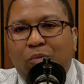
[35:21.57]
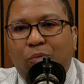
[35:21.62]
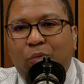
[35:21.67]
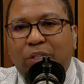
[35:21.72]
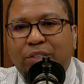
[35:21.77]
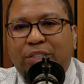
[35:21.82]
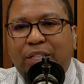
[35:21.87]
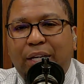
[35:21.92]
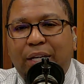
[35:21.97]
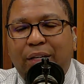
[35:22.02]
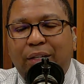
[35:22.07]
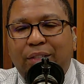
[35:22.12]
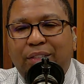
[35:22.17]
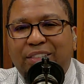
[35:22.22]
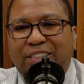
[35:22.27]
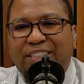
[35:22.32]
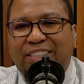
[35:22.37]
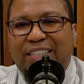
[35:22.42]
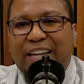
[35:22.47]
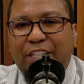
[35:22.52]
was a
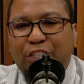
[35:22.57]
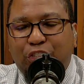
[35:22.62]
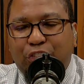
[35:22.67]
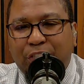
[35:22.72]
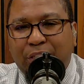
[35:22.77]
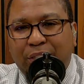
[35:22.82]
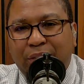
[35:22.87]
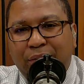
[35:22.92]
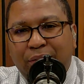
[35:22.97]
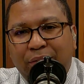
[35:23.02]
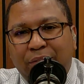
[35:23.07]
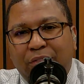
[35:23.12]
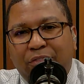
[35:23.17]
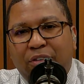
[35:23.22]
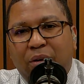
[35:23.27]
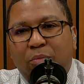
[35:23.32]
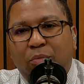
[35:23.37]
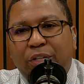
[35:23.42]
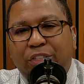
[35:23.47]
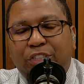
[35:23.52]
station
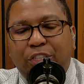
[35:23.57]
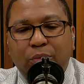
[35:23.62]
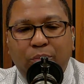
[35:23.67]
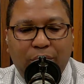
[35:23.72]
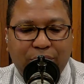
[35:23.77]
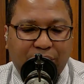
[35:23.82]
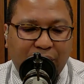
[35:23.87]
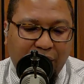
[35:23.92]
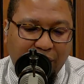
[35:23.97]
from which he was